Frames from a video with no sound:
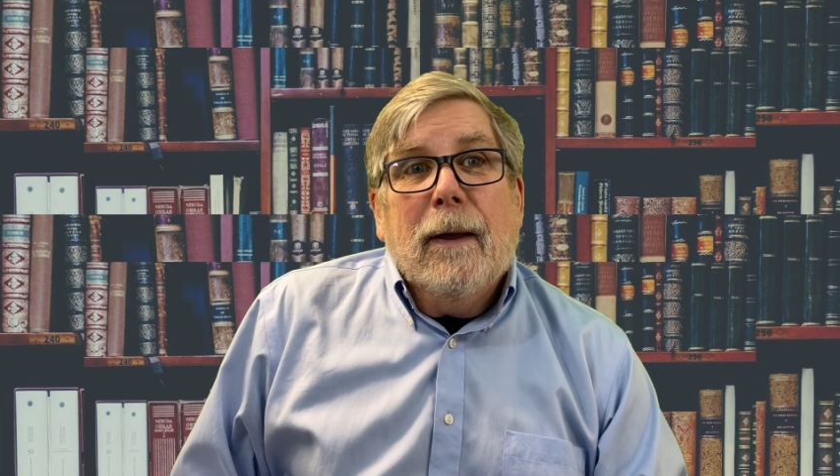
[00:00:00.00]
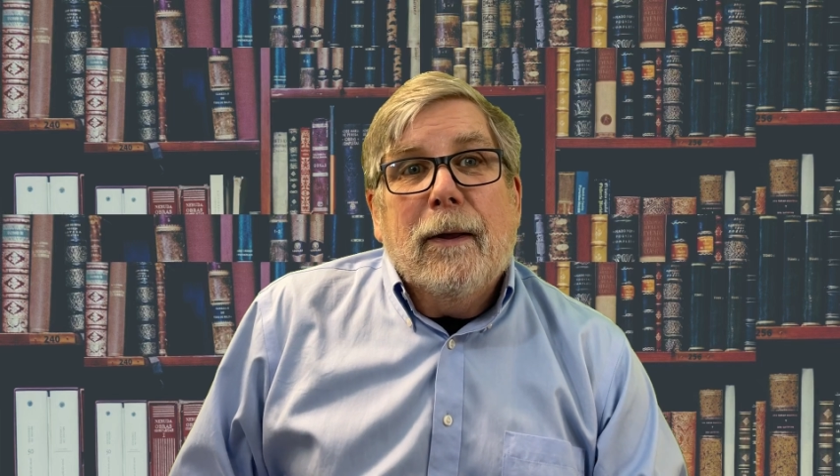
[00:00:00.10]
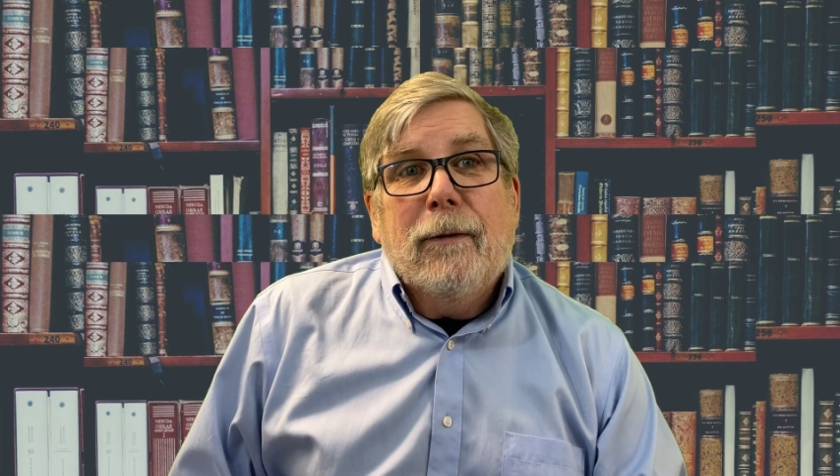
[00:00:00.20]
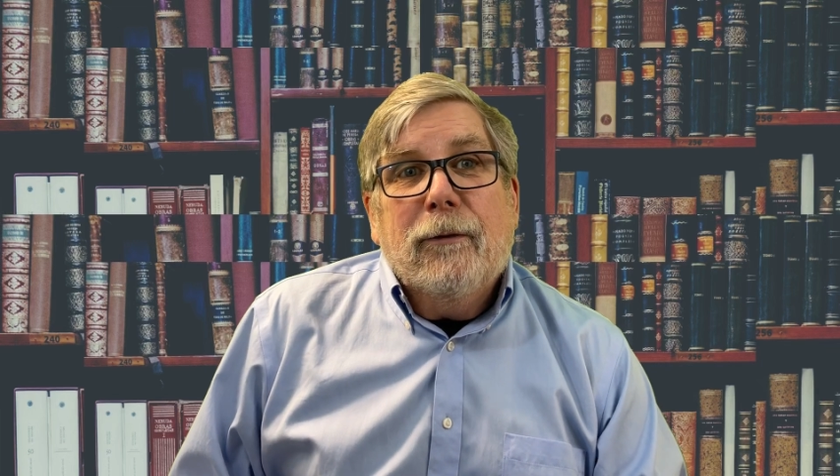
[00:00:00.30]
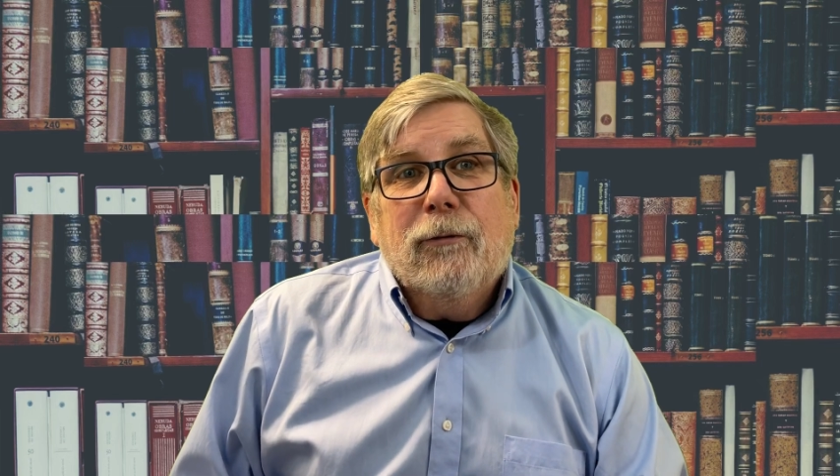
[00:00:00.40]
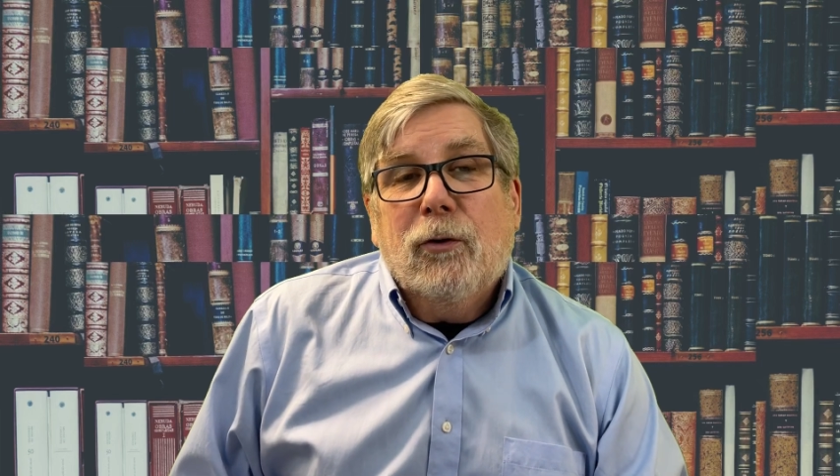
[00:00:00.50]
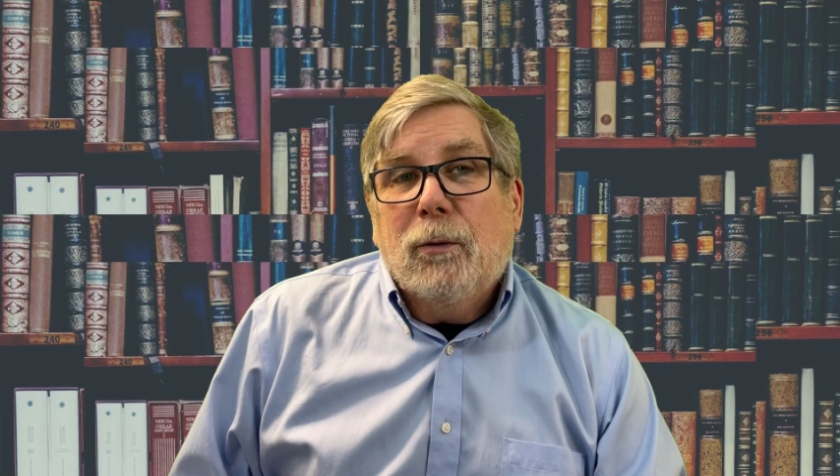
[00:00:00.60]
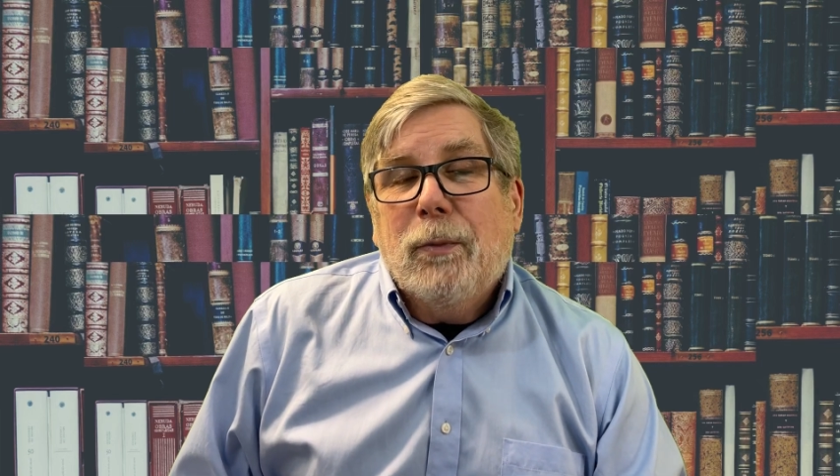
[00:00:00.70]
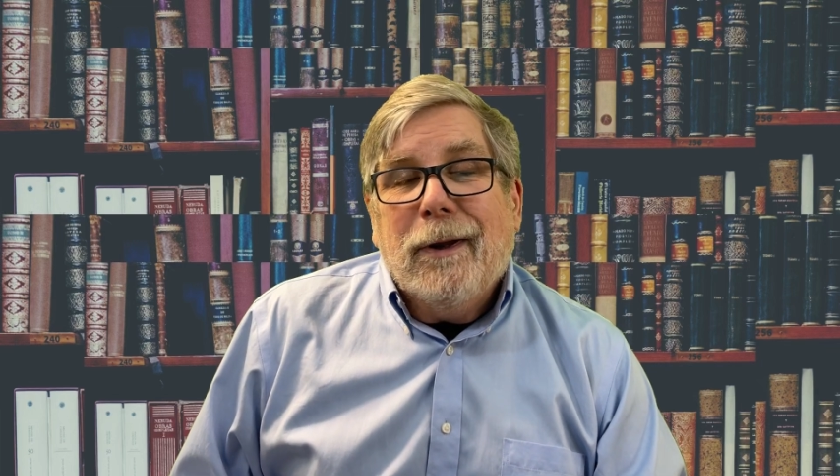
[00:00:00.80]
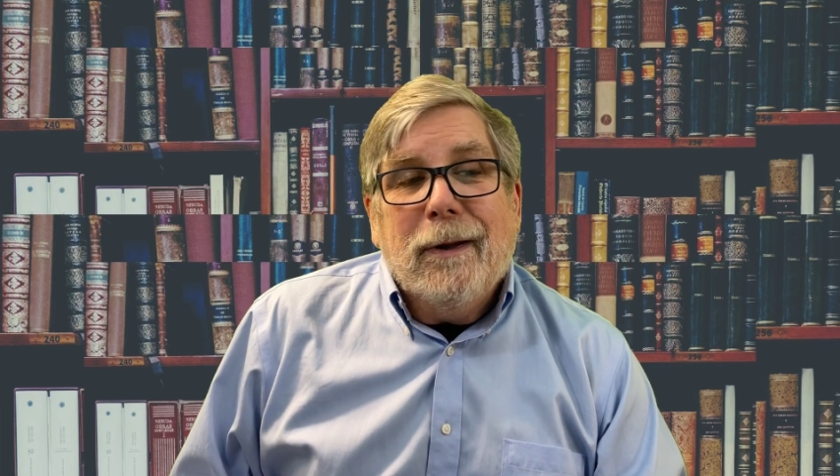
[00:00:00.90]
Uh, this
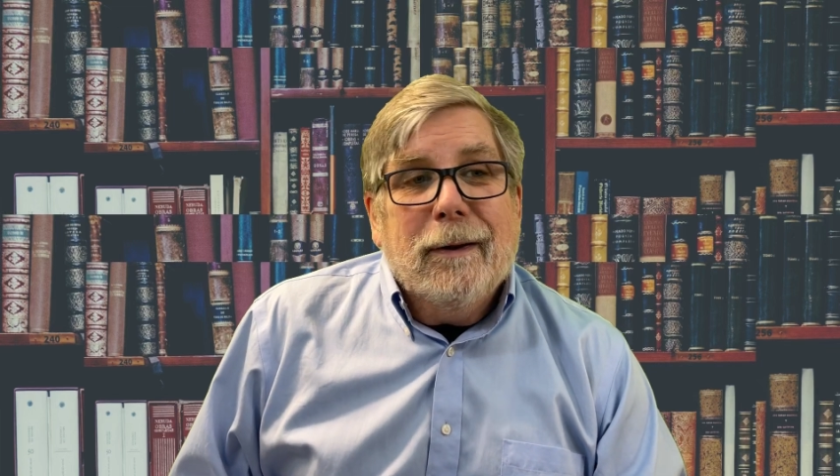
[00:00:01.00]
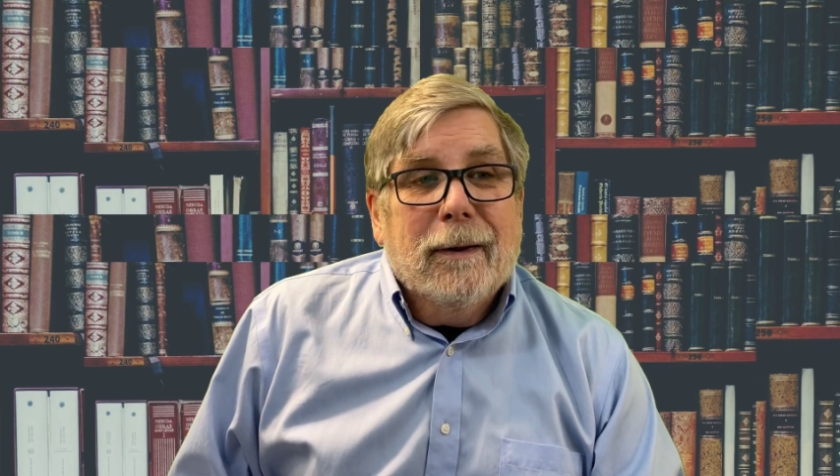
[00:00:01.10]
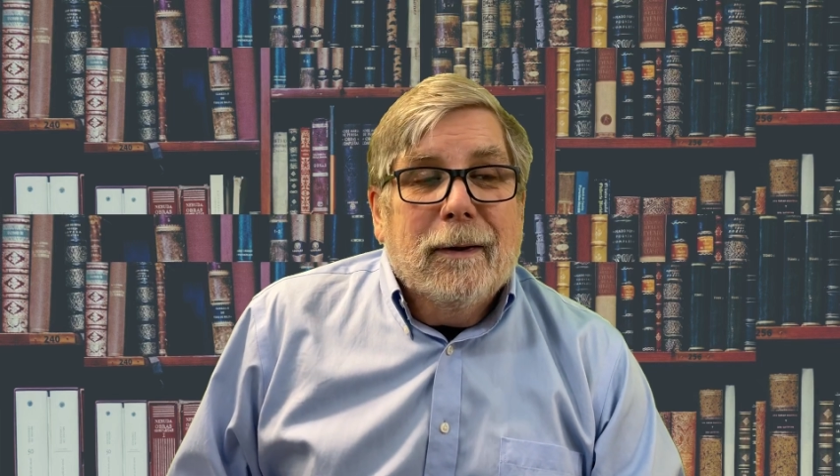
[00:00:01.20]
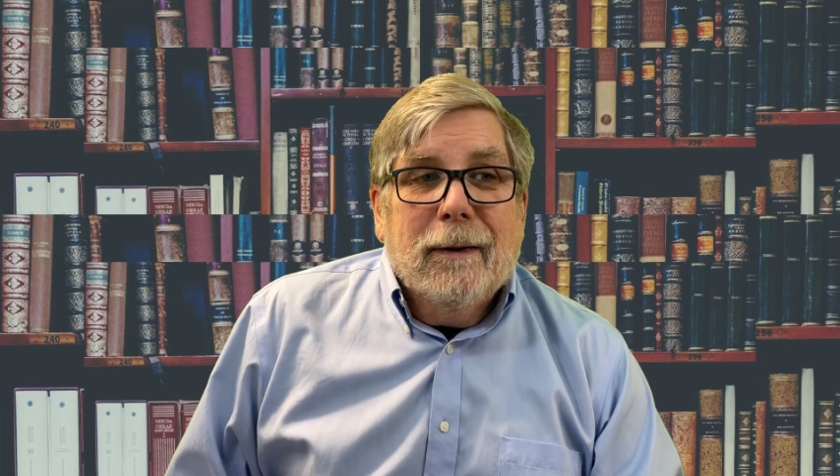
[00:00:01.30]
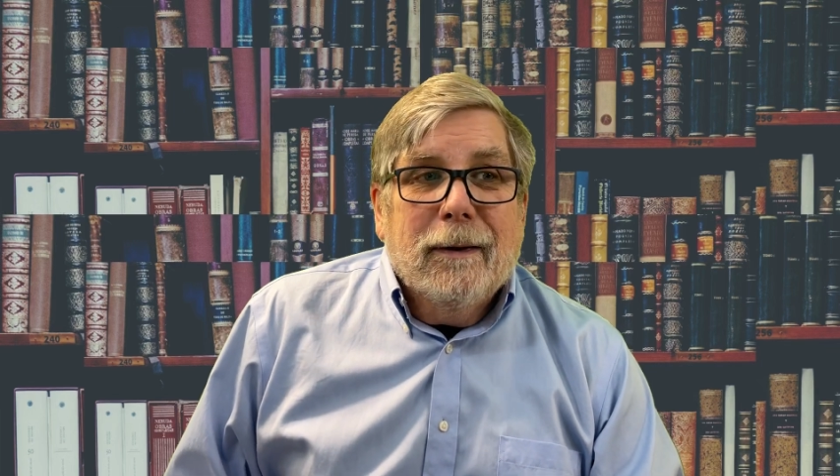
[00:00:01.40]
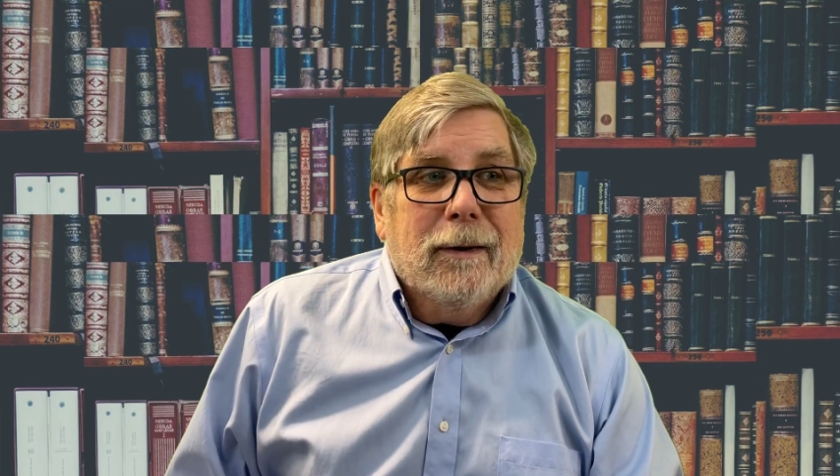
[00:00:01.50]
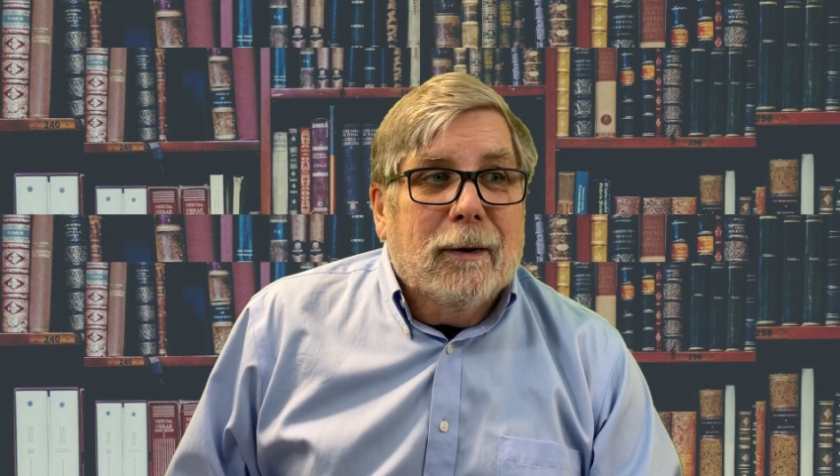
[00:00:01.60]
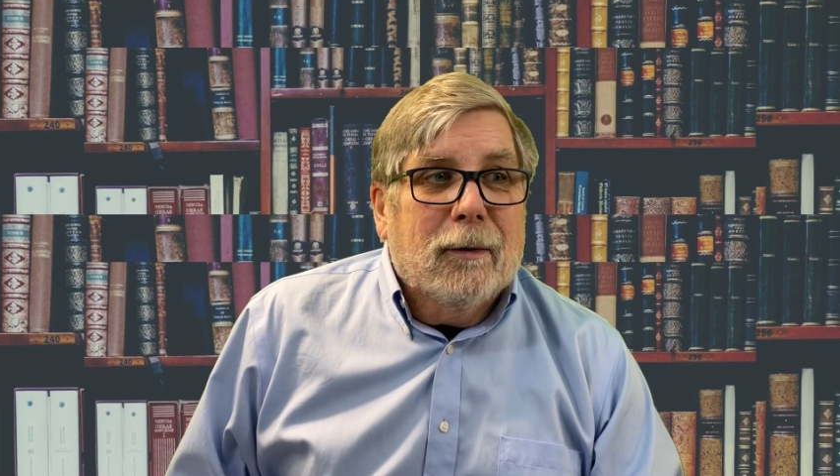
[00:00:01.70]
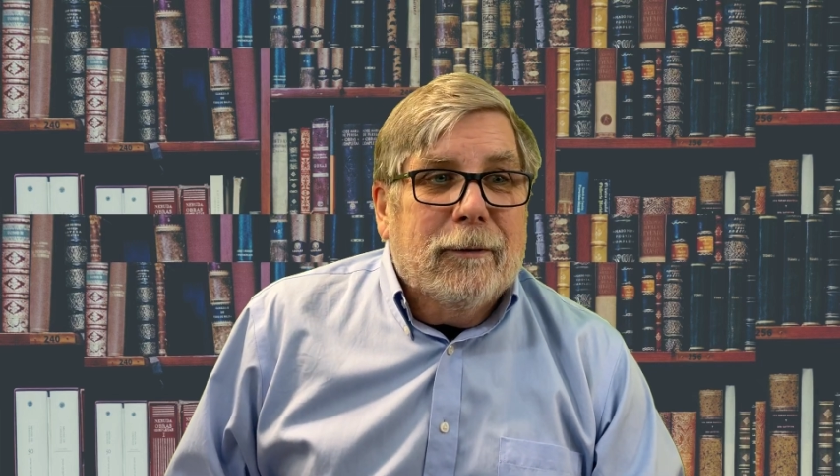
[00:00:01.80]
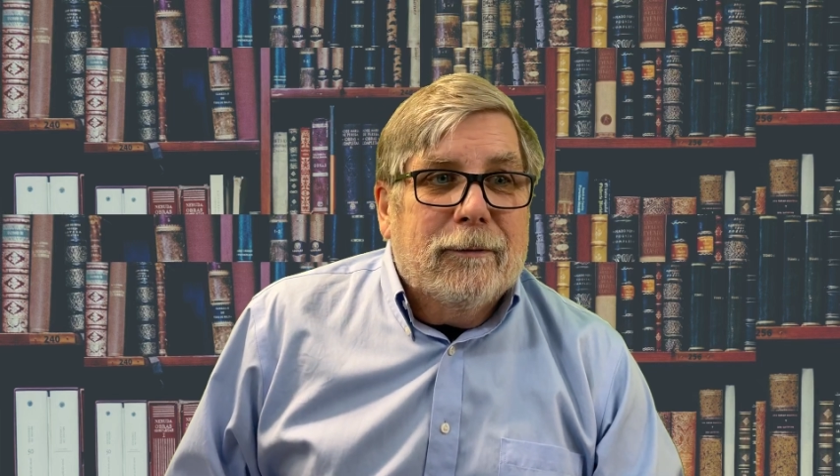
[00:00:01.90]
could be, you
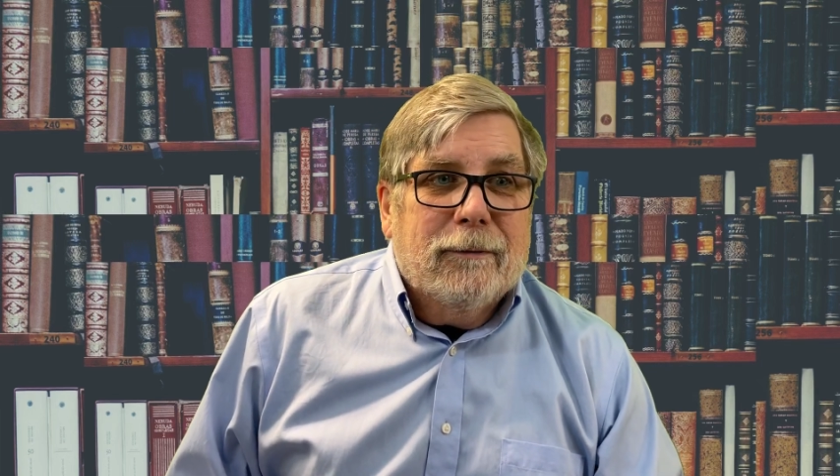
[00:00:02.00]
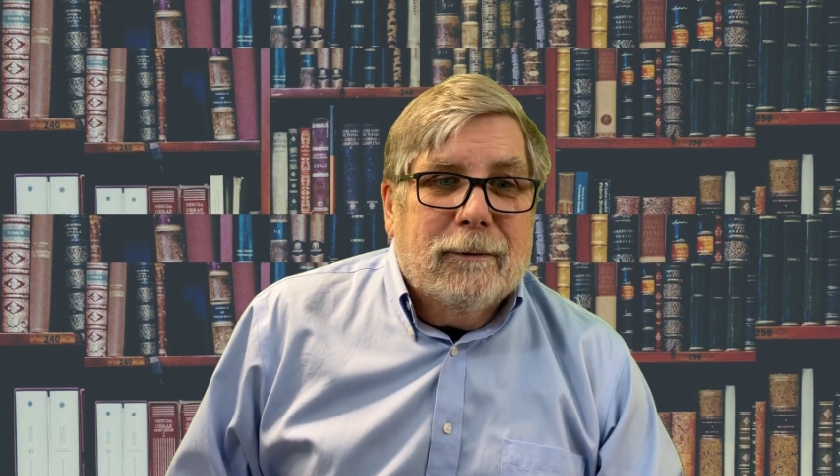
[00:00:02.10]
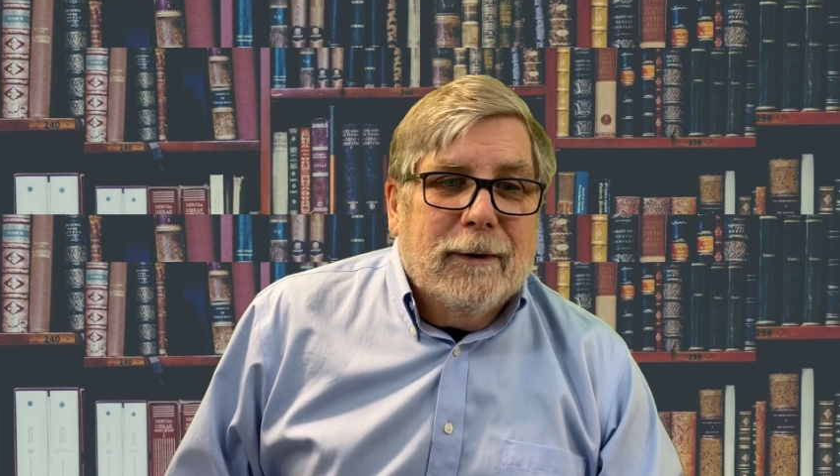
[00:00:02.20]
know, as,